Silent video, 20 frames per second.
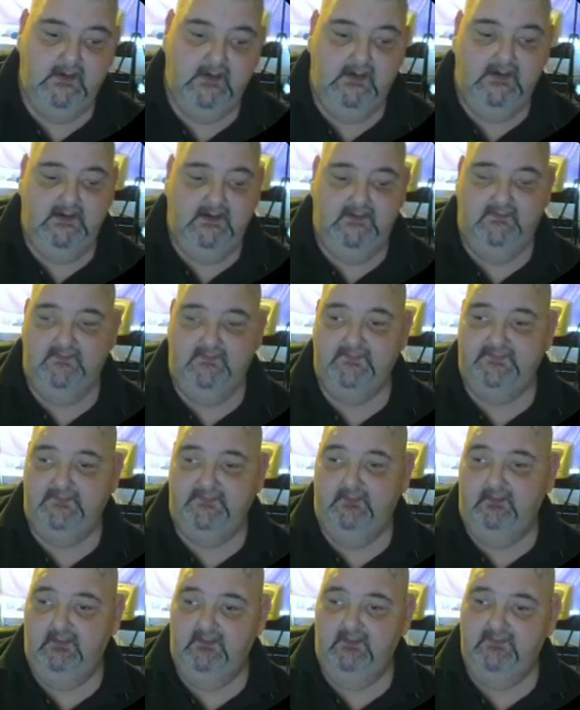in the
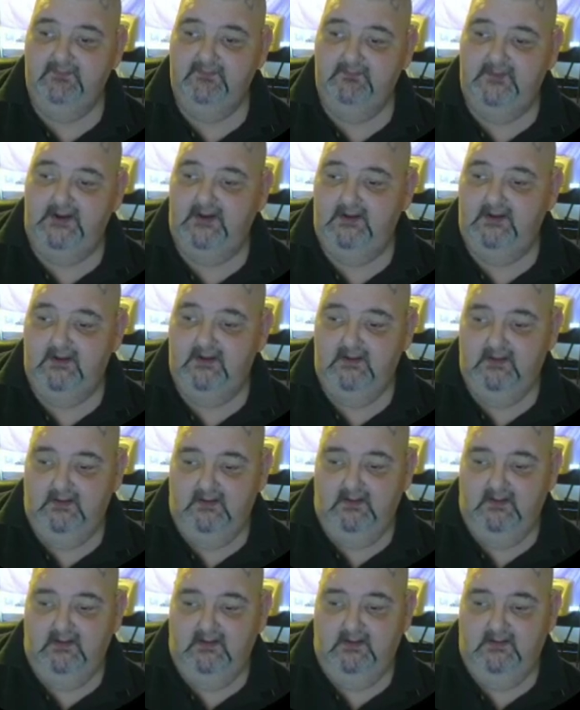stores. But
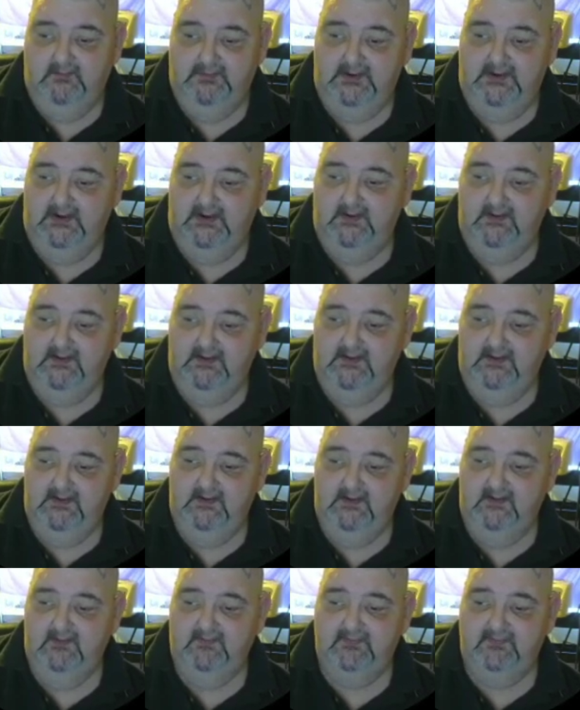it
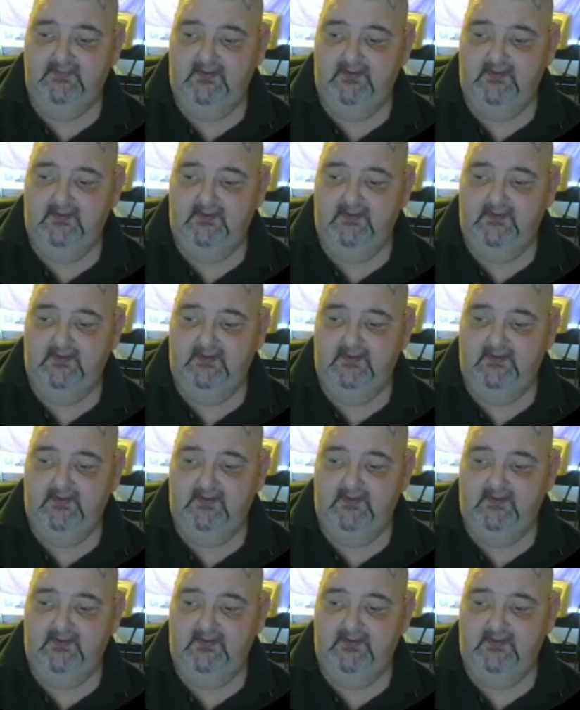is